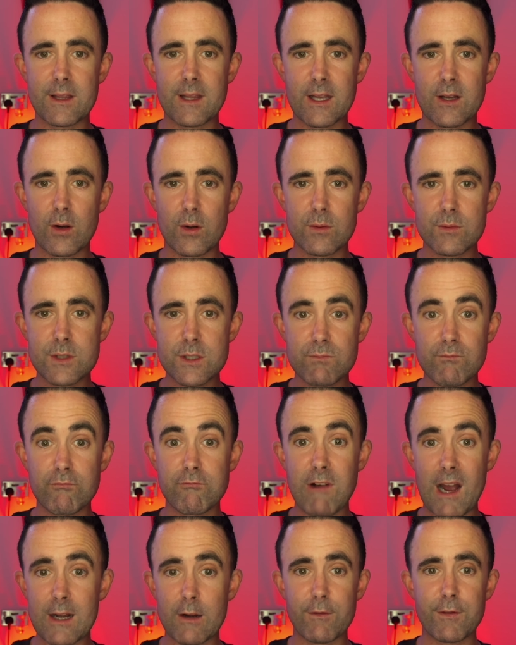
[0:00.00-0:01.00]
They got
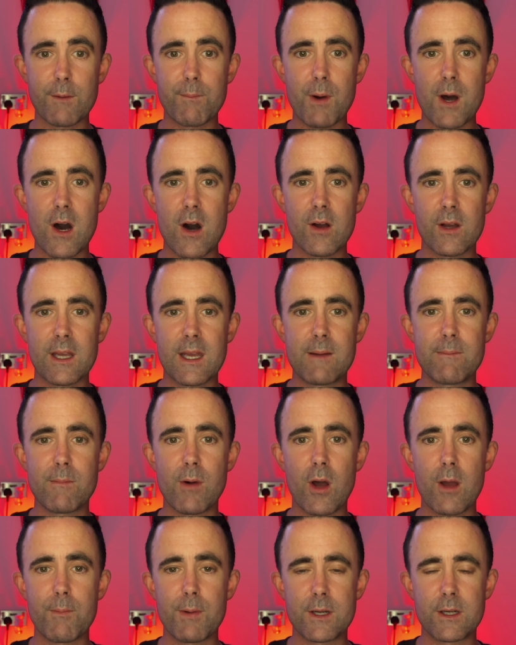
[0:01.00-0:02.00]
ran off the park, in
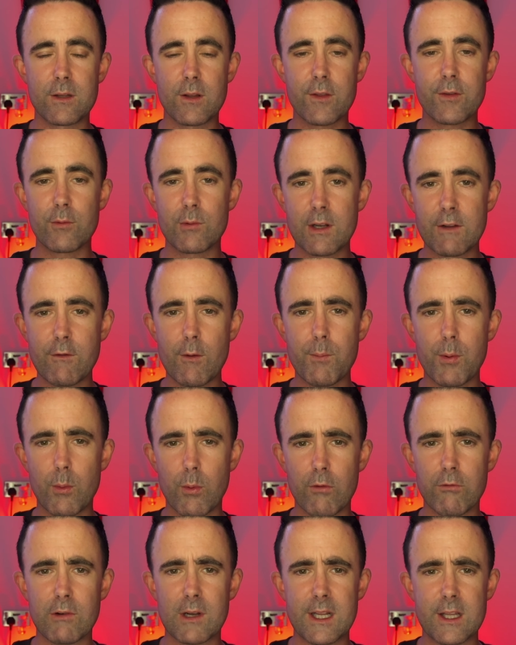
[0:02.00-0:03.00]
my opinion. I thought Liverpool
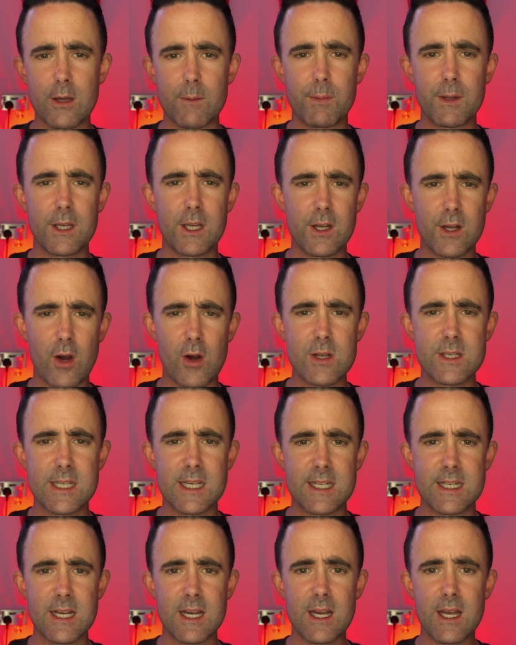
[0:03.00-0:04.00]
were really good, but
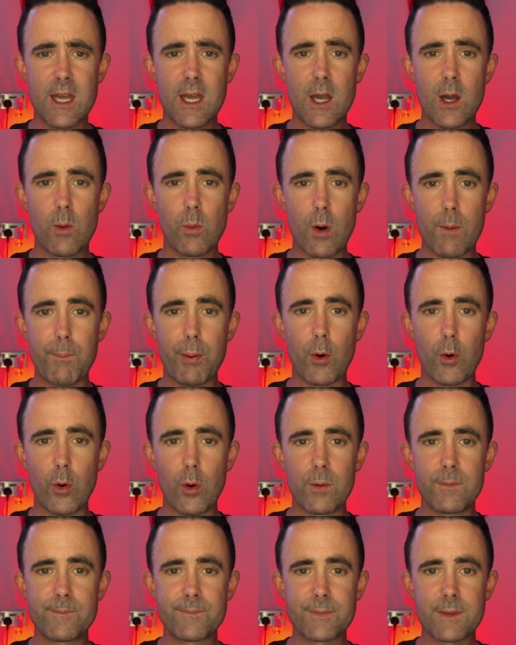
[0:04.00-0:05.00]
United were
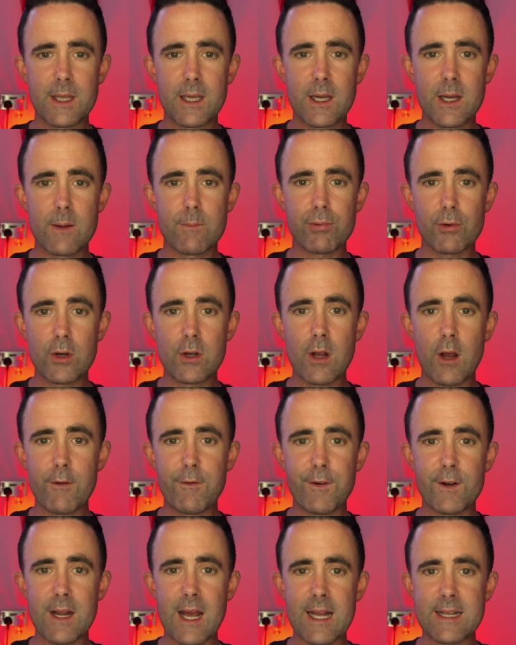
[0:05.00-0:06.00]
poor. Bruno
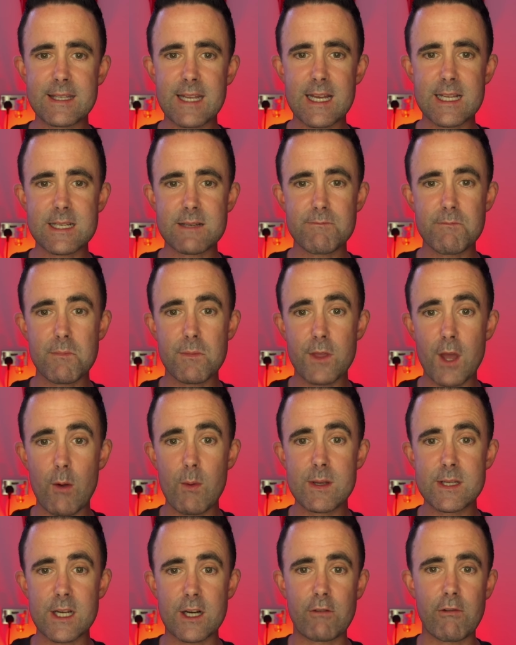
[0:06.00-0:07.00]
Fernandes, though
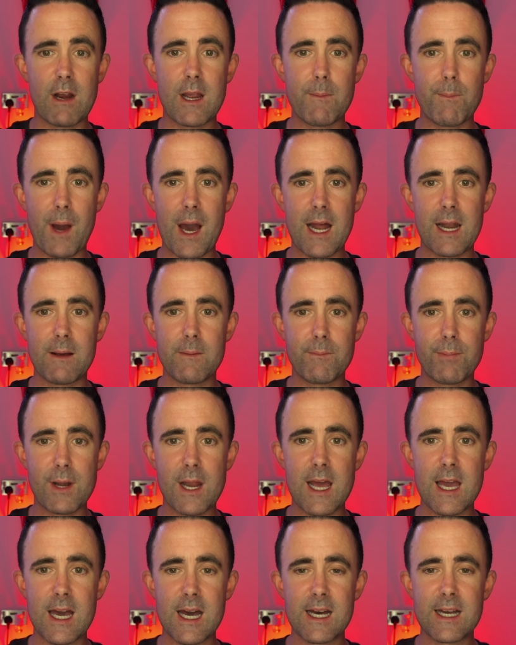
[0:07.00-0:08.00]
he's a great
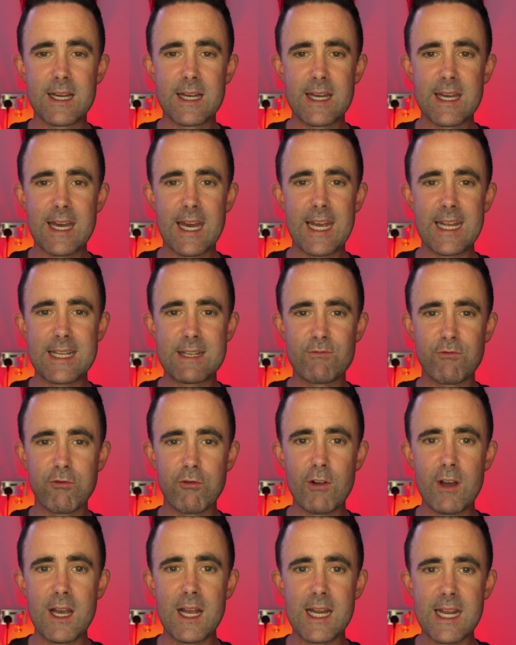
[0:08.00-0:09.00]
player, he
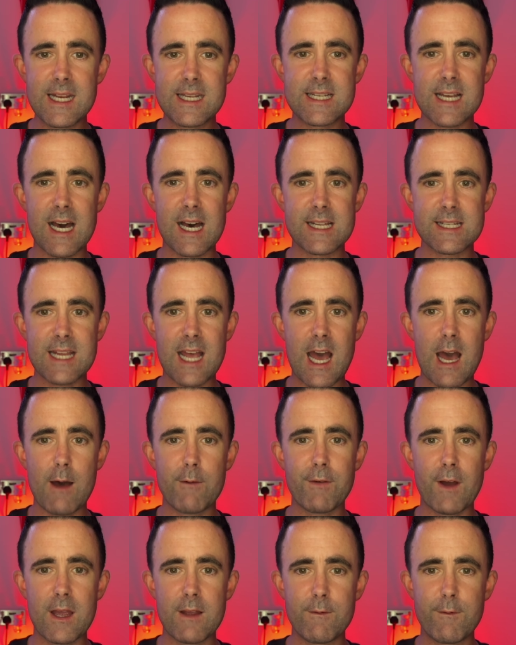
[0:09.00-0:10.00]
really does
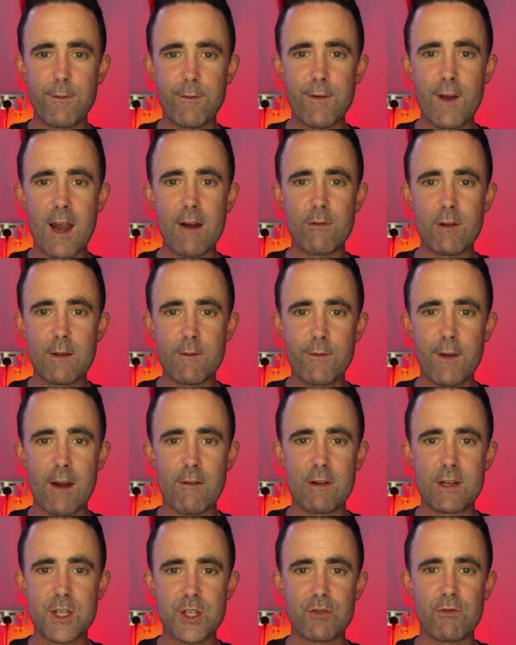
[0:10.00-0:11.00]
have a very,
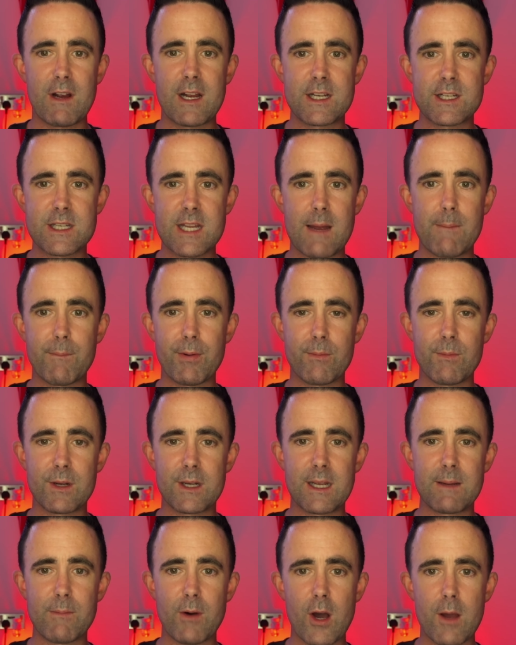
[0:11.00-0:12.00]
very strange temperament,
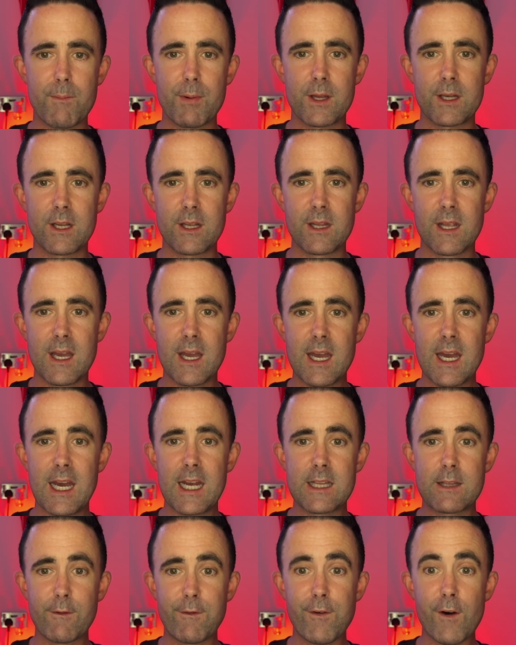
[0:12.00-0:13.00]
in my opinion.
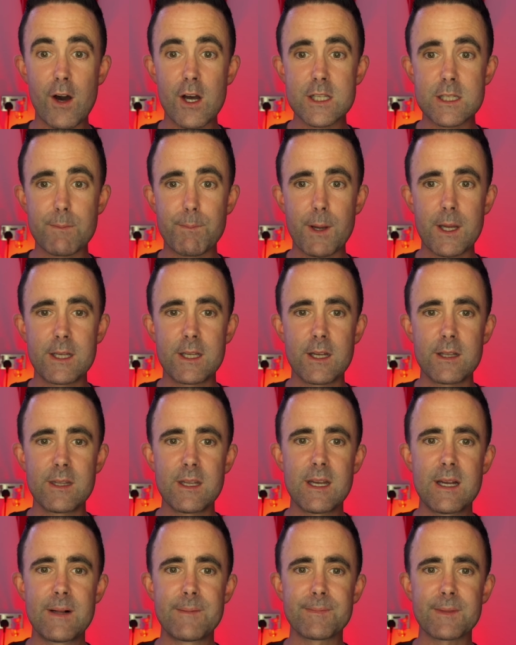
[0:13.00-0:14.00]
He divides opinion
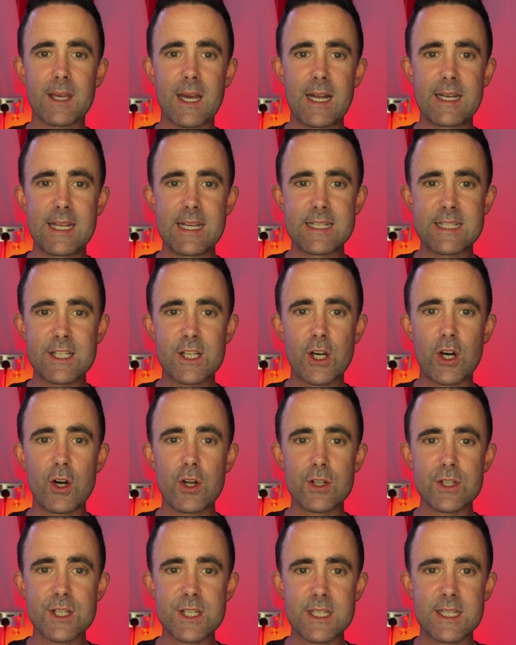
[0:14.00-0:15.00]
and he's
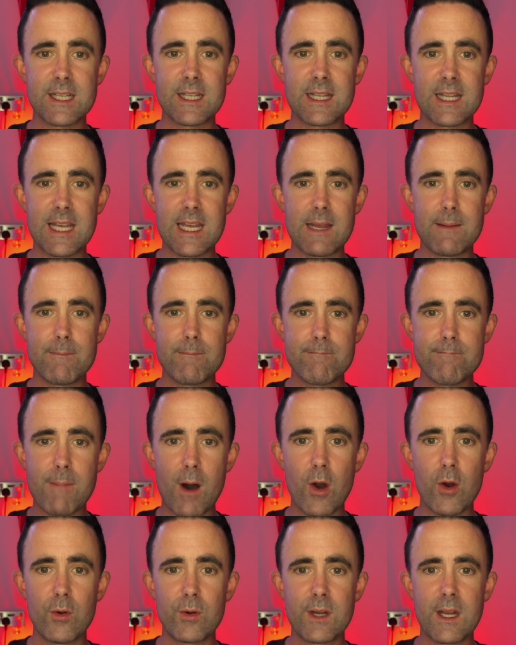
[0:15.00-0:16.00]
constantly
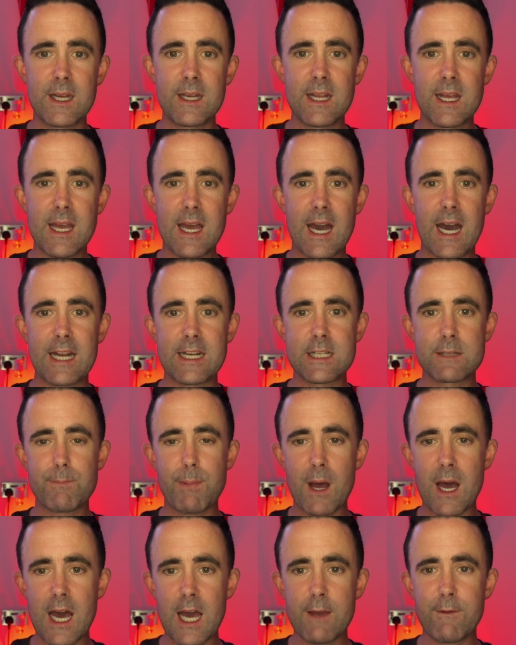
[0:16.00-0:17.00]
moaning, and his
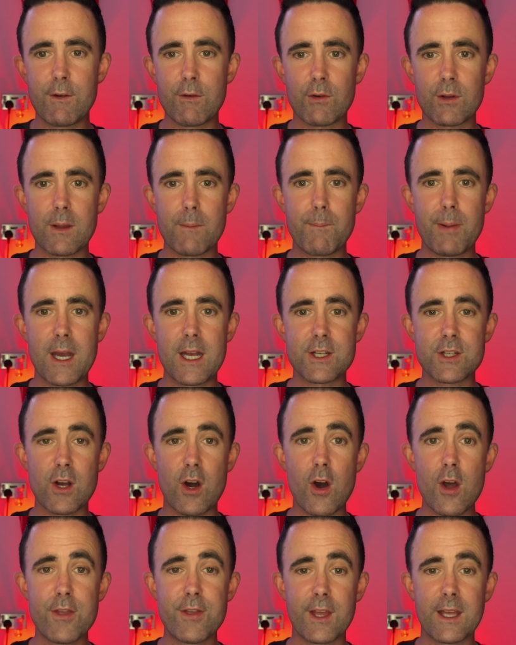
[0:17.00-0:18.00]
behaviour on the pitch,
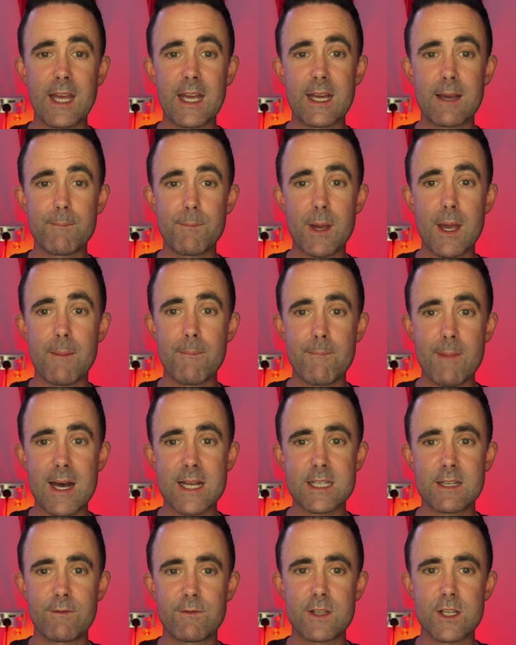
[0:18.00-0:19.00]
I think it can be a
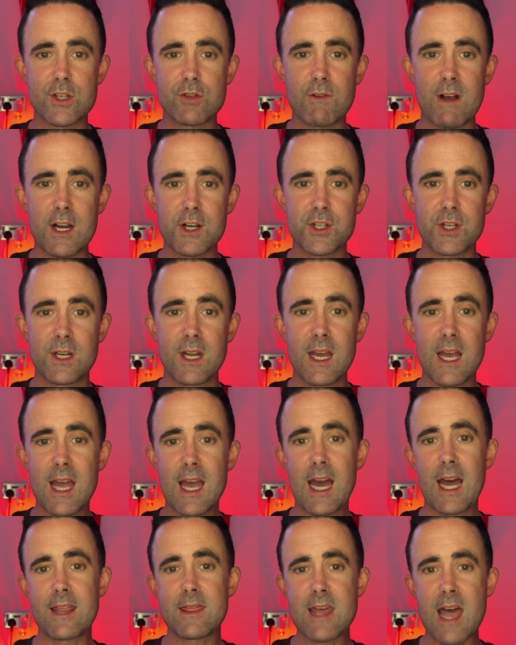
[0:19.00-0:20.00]
massive distraction.
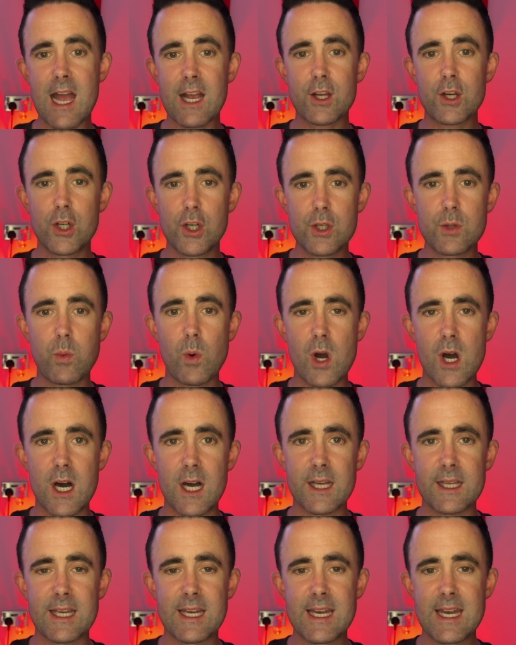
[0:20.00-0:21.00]
And that could
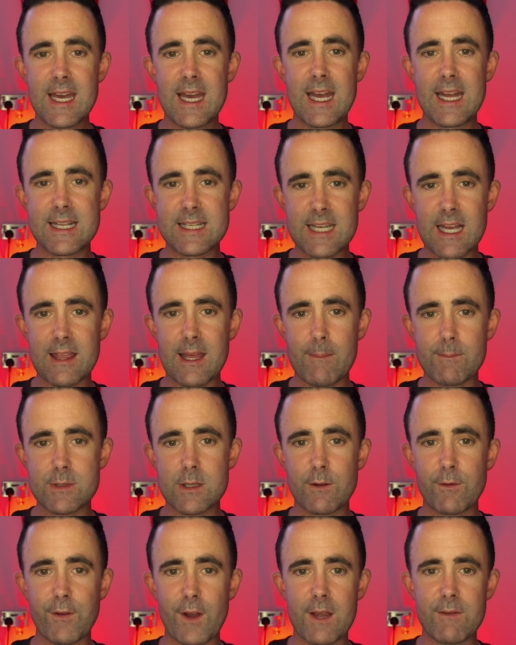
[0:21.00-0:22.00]
work in
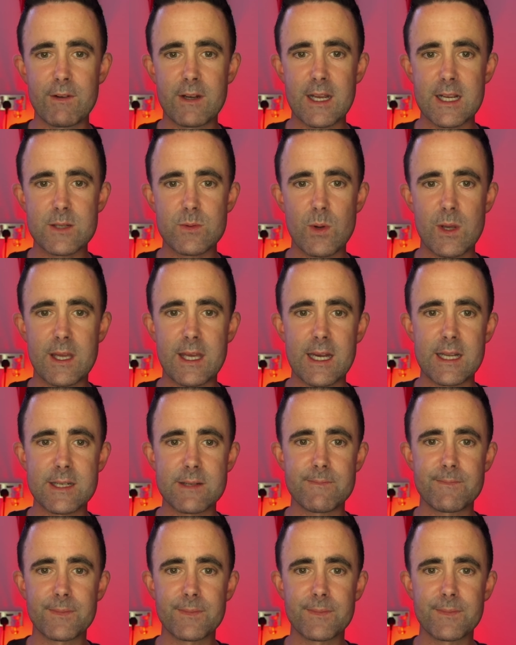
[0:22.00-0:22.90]
Southampton's favour next weekend.